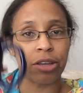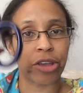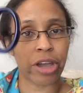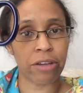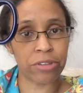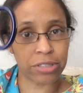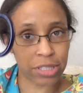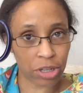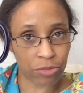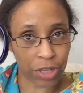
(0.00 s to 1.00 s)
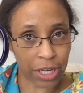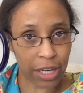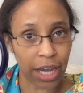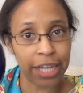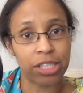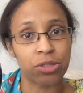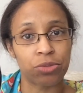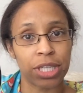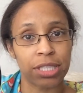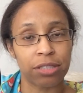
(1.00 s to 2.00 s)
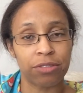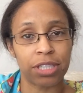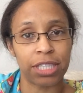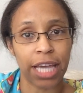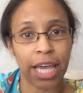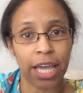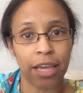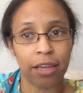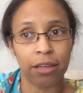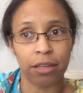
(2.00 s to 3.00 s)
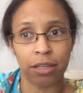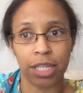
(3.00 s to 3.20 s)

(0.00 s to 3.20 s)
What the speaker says: You have yourself a nice rest of the day.